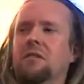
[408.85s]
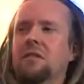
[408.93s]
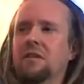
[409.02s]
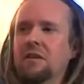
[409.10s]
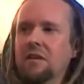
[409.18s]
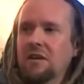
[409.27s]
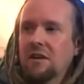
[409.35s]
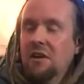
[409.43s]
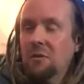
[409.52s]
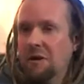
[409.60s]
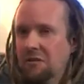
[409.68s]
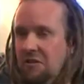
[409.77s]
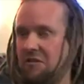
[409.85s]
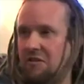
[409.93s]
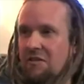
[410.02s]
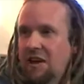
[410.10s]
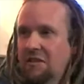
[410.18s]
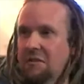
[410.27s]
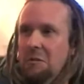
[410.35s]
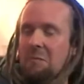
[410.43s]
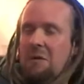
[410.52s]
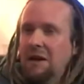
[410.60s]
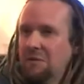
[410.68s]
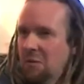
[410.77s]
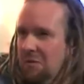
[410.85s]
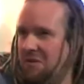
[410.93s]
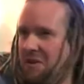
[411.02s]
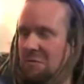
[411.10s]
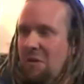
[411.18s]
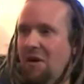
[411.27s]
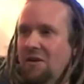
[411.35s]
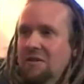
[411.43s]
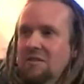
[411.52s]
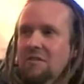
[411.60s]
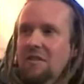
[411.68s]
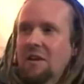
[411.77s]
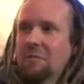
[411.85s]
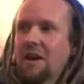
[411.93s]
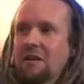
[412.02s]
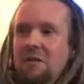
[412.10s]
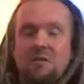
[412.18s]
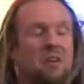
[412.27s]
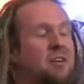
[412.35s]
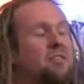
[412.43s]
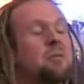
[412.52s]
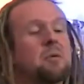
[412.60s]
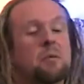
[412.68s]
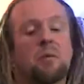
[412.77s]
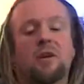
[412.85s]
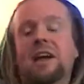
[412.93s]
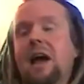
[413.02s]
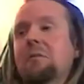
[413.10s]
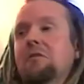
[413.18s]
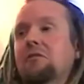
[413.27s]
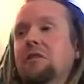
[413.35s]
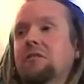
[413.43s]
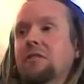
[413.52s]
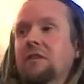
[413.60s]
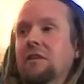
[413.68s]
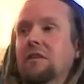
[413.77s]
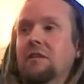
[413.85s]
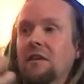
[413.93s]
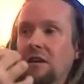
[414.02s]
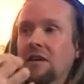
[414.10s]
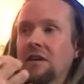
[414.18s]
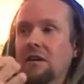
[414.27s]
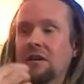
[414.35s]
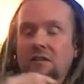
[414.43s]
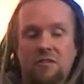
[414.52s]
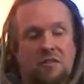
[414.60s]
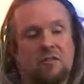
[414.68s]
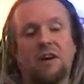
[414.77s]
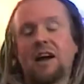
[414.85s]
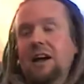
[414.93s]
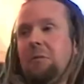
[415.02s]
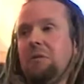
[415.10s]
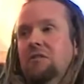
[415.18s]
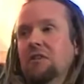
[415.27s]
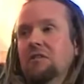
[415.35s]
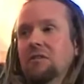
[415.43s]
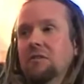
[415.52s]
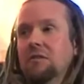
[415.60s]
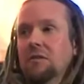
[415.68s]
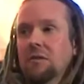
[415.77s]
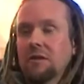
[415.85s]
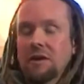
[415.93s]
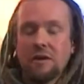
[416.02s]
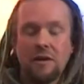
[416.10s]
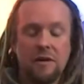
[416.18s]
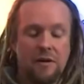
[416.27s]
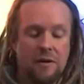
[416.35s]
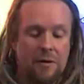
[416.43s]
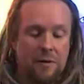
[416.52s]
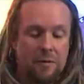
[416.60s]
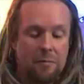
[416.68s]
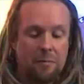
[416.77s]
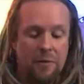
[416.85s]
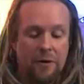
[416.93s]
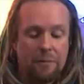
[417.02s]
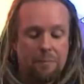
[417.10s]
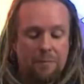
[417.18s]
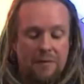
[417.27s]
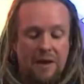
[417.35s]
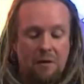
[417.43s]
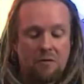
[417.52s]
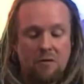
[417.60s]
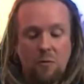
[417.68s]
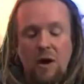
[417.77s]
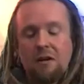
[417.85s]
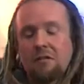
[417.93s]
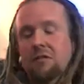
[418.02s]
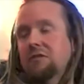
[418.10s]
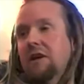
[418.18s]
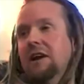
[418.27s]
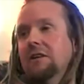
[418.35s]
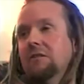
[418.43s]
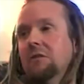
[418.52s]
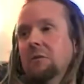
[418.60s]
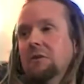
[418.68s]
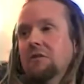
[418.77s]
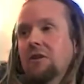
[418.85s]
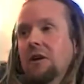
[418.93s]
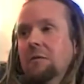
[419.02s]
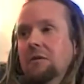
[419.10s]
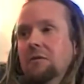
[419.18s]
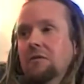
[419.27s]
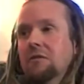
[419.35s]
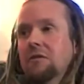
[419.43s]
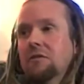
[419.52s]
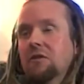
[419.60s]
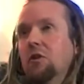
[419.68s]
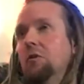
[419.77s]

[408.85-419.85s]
and. Hmm. I always used to say to my mate, "What's in the box up there?" It's like someone had put a camera in to right. survey our position, sort of thing. Mm-hmm. But yeah, I was aware of surveillance all the time. It was just